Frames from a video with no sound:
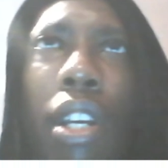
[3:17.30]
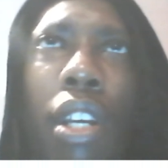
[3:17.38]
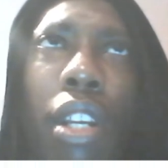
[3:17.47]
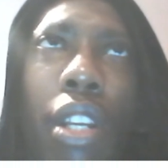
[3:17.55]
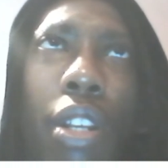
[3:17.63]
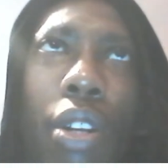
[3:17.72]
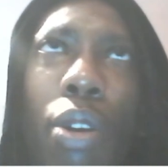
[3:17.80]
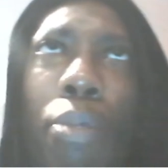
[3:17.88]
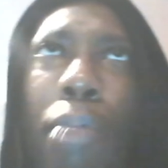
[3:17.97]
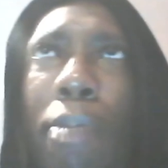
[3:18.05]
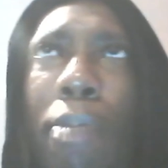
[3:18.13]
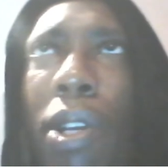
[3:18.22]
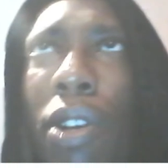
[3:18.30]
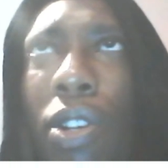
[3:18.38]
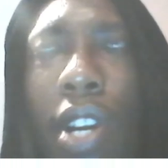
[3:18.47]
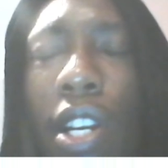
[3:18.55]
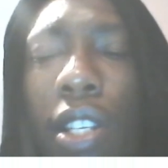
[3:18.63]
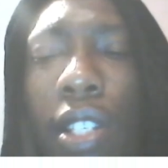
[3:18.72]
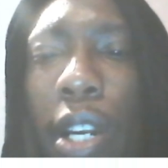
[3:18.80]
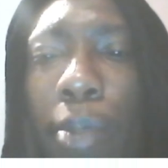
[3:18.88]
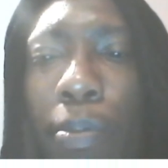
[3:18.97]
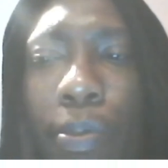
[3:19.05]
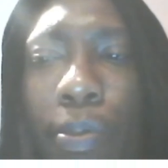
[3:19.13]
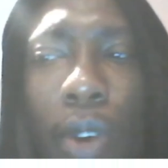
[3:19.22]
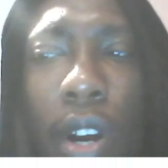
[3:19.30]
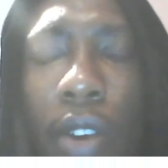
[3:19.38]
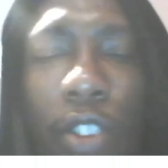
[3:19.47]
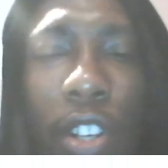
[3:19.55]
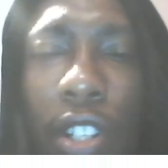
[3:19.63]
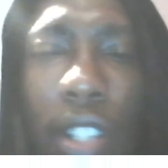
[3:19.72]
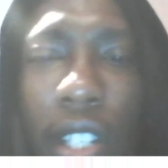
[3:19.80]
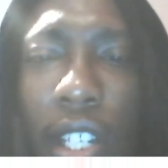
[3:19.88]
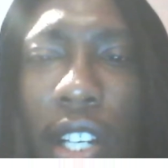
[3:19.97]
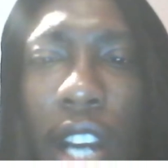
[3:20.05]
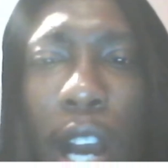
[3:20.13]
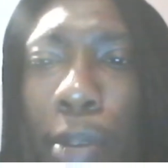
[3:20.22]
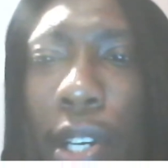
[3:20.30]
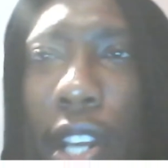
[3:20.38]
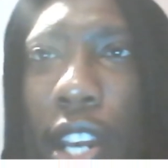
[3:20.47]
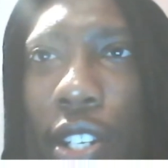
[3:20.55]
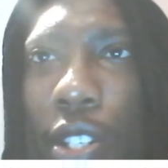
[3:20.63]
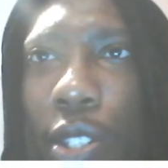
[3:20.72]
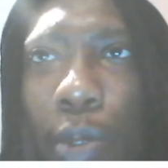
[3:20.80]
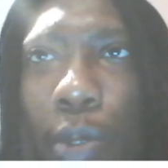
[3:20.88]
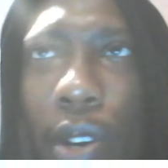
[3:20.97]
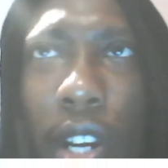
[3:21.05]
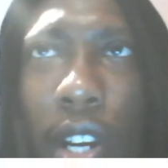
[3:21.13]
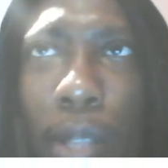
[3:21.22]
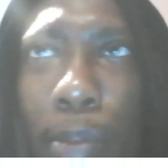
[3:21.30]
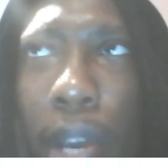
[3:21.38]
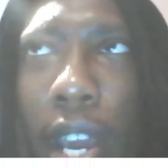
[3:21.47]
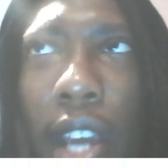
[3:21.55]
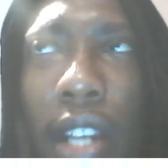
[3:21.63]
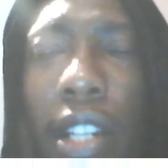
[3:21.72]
Maybe you're trying to set up realistic combinations when you're hitting the bag.